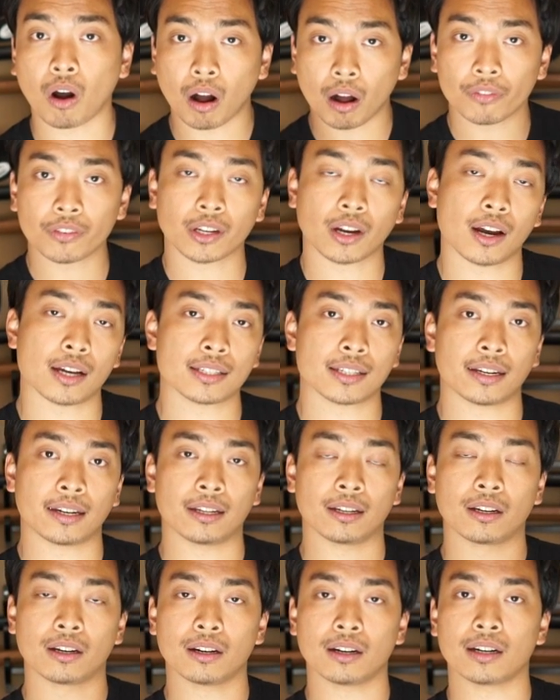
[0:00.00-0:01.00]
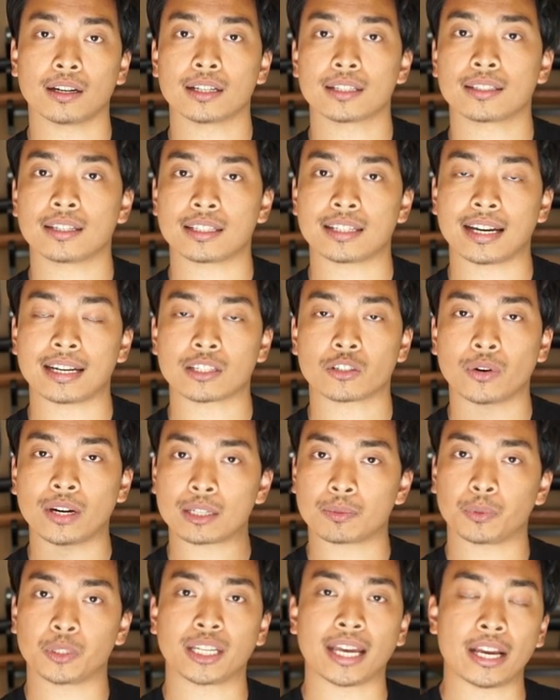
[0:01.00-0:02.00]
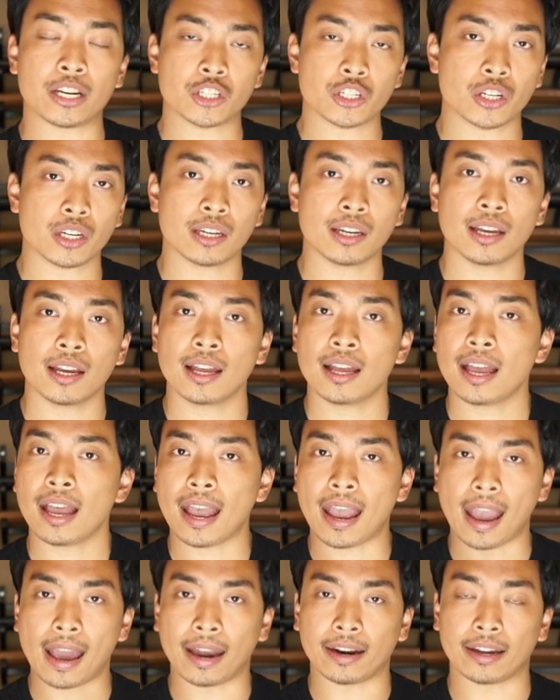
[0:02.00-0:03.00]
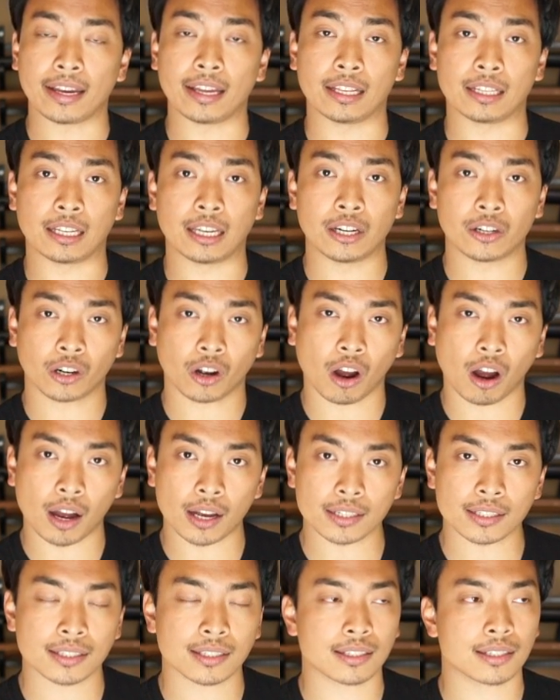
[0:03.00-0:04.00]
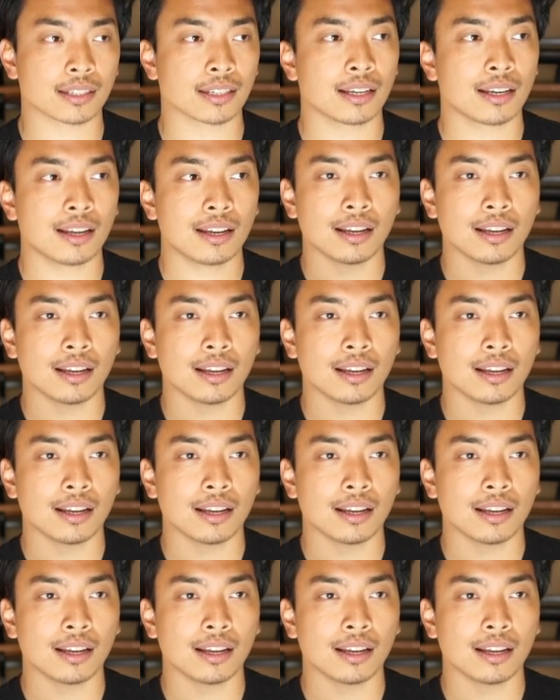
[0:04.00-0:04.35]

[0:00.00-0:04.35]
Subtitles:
all the costs that they incur, such as transportation, editing and gear costs,